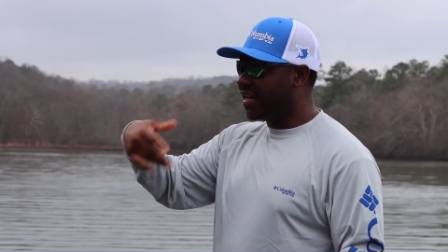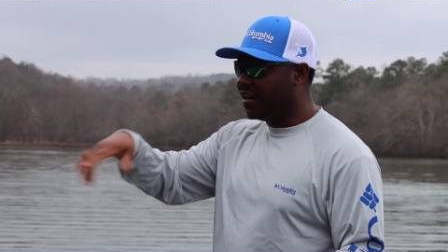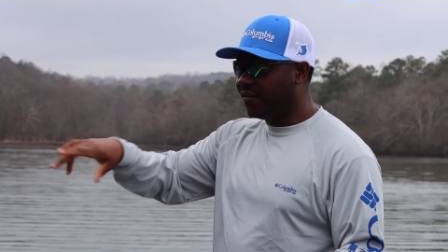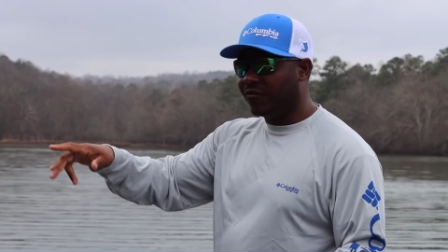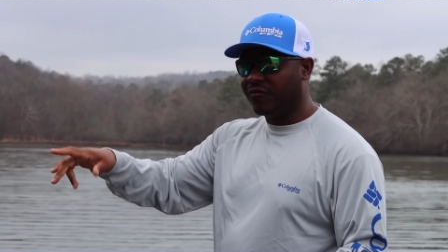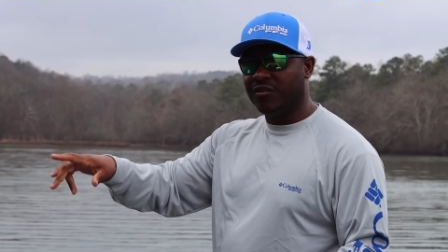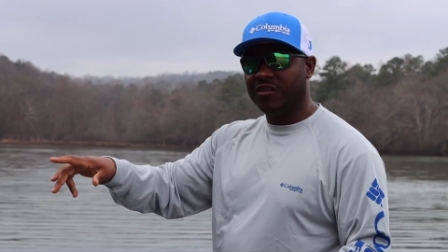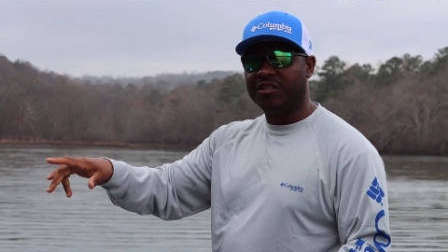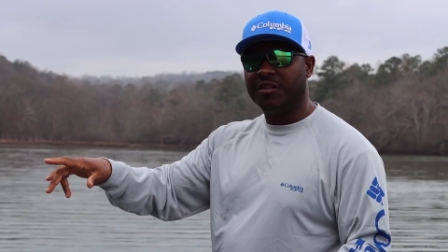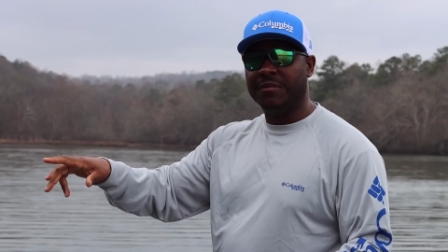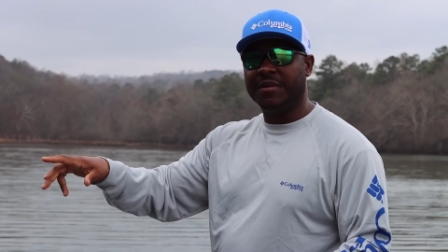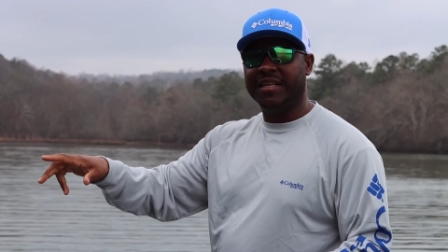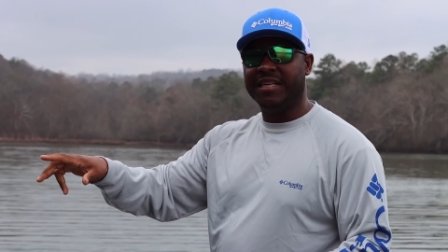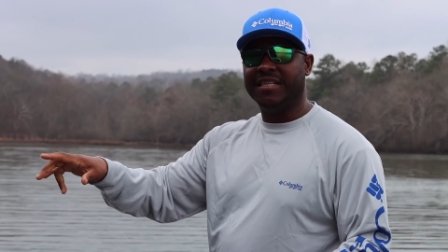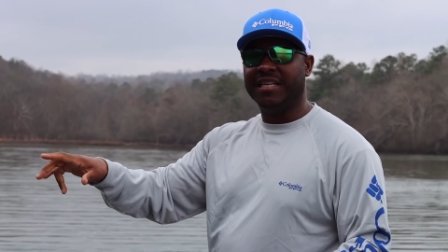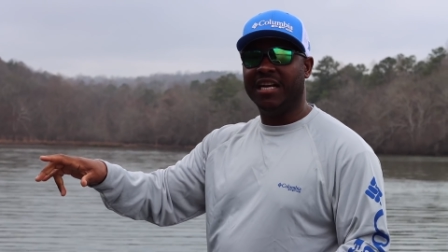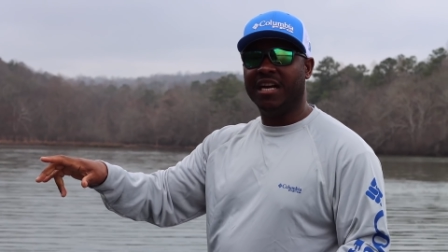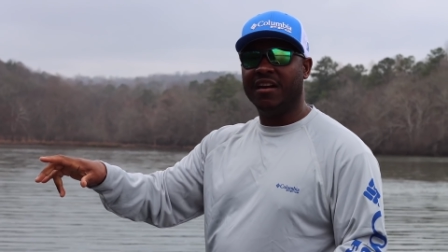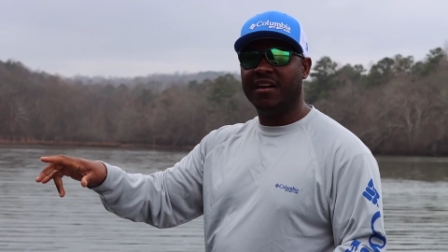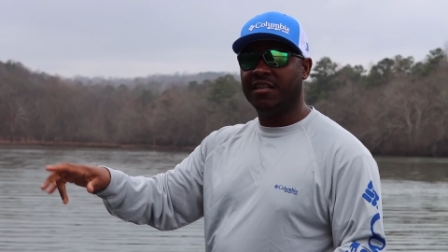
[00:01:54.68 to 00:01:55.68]
covering some of
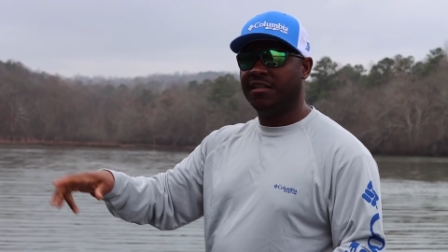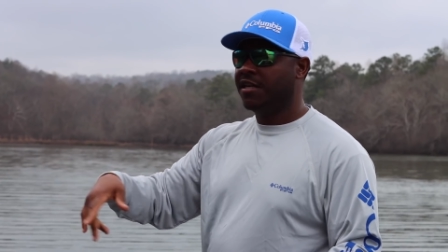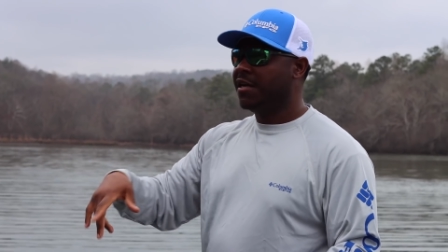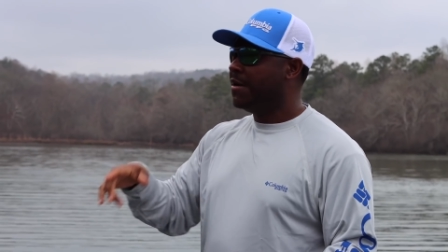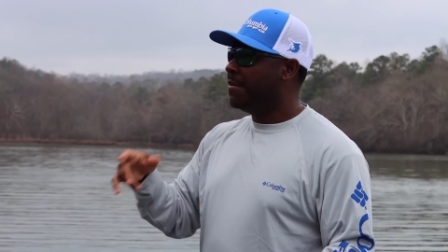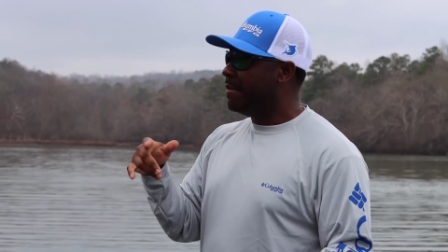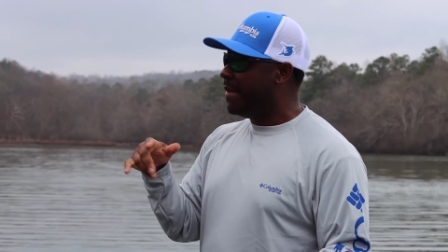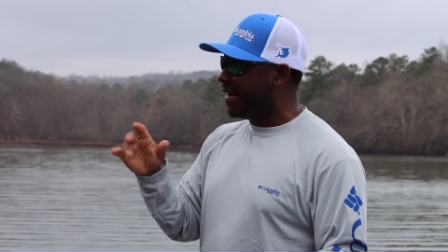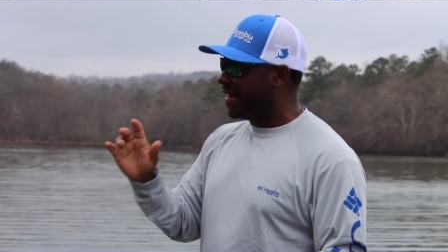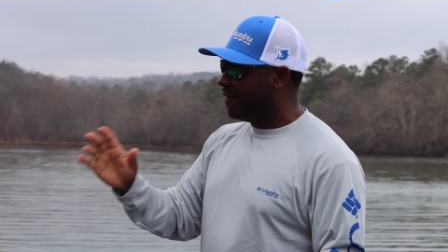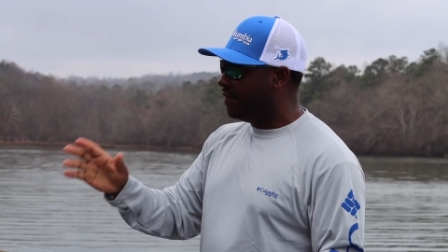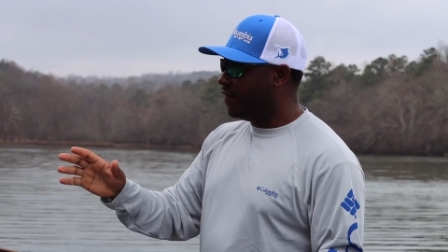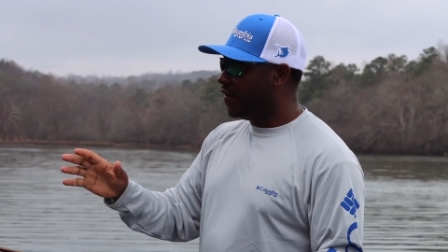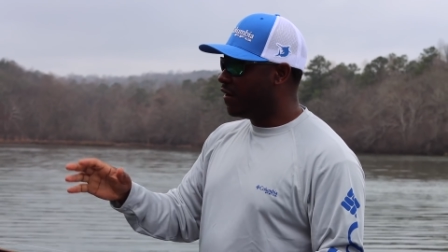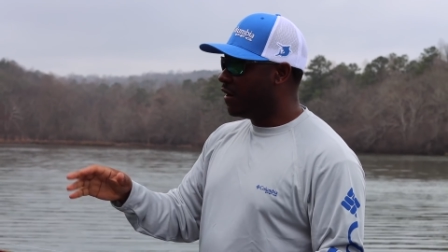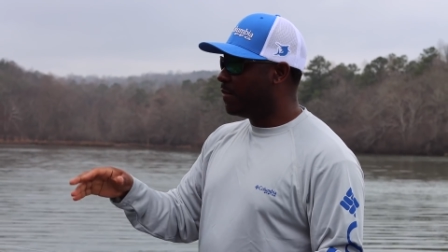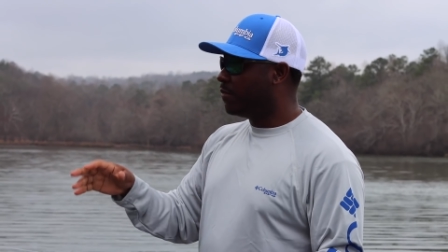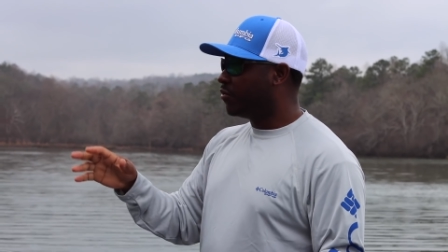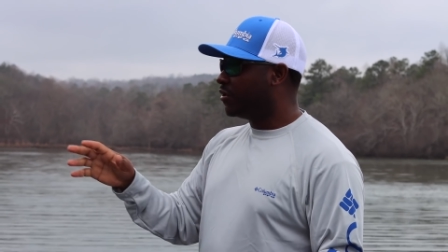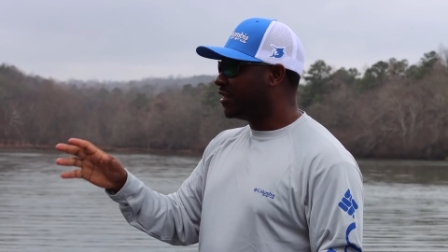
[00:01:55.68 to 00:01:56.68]
these areas, making
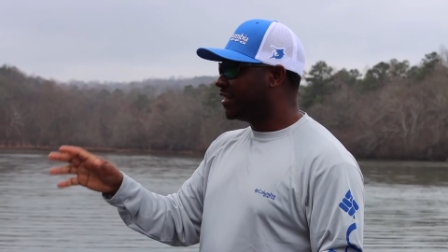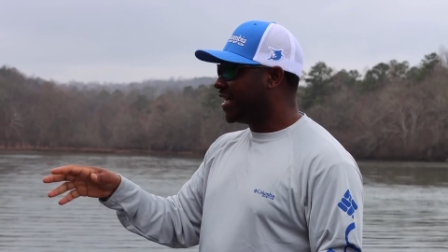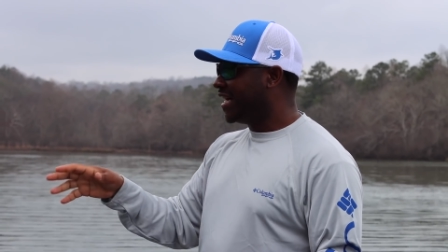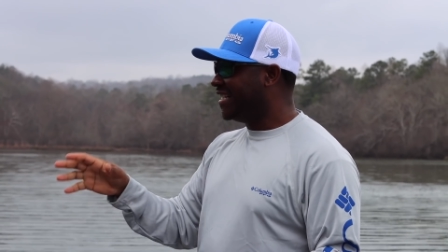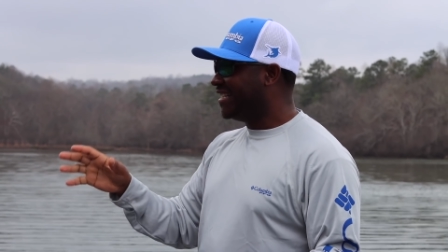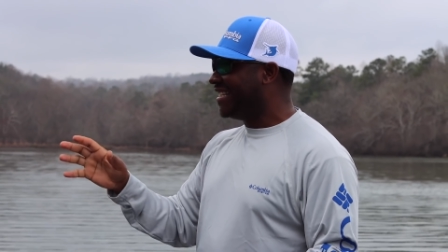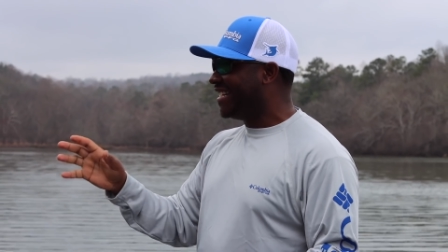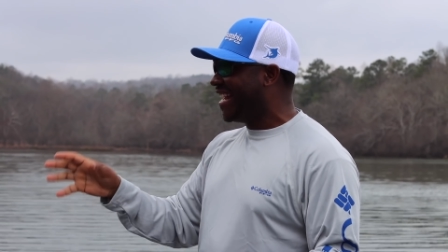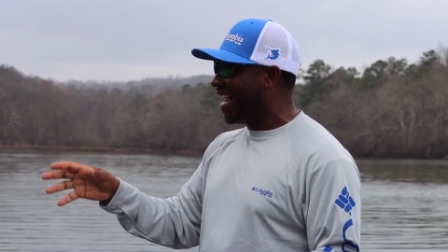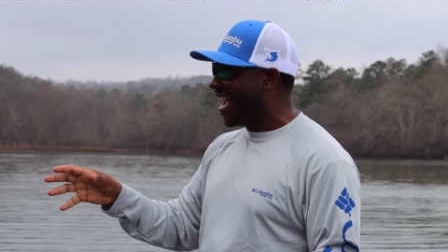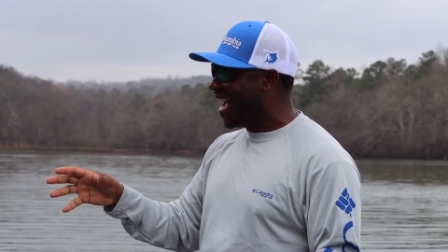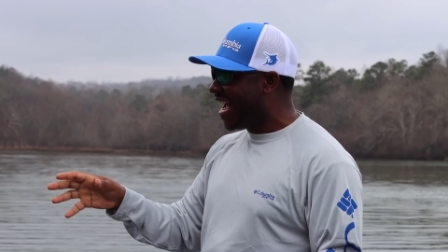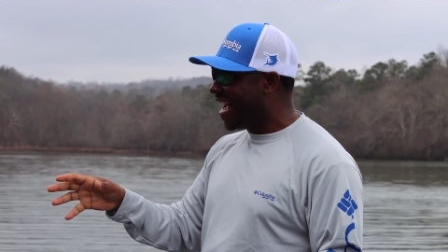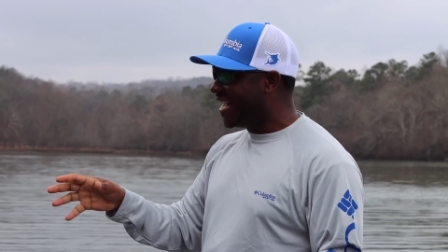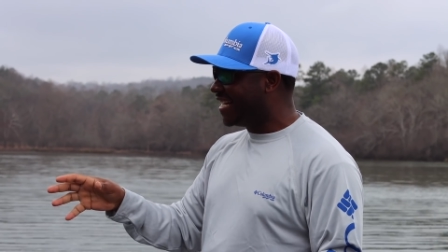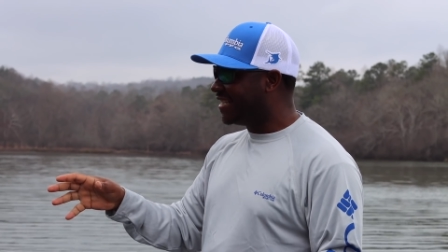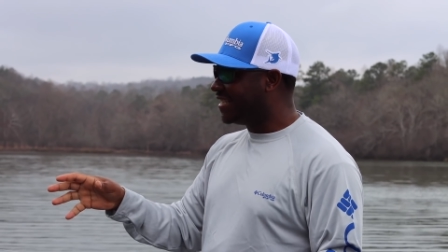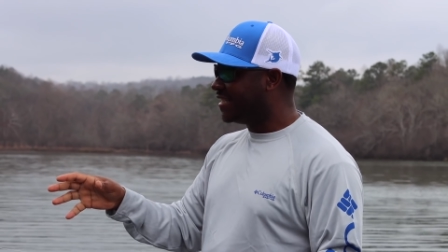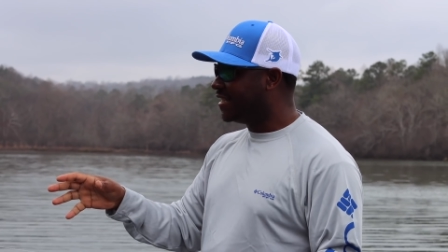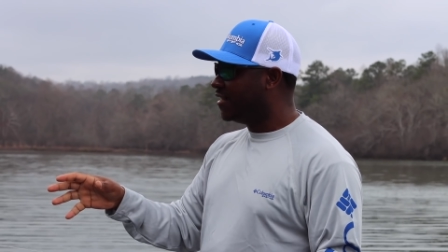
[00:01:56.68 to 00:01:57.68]
very precise
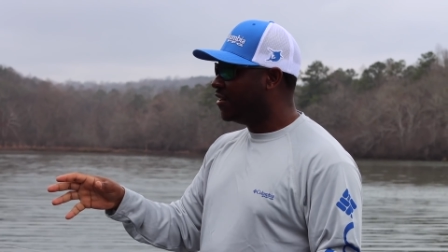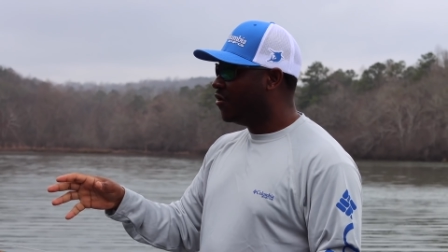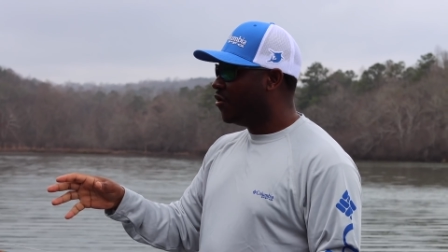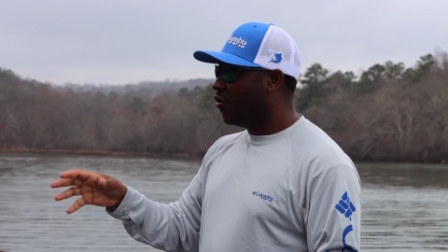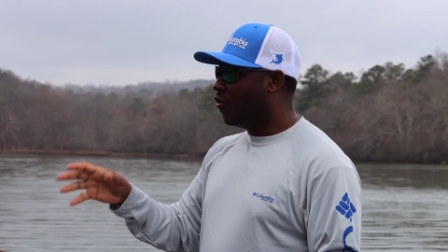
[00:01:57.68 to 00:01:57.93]
casts